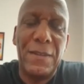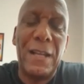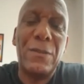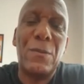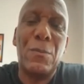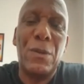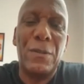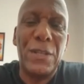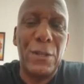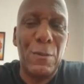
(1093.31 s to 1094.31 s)
that's when
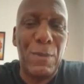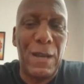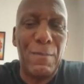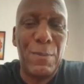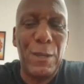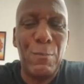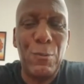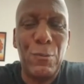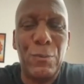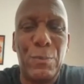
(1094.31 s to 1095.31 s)
I'm telling you about
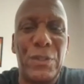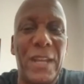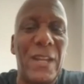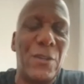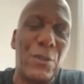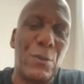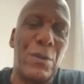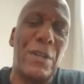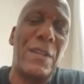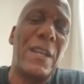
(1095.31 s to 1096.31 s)
people's
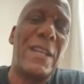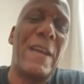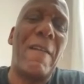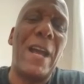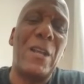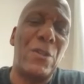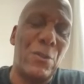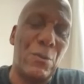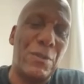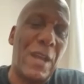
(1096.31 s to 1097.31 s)
potential and their attitude.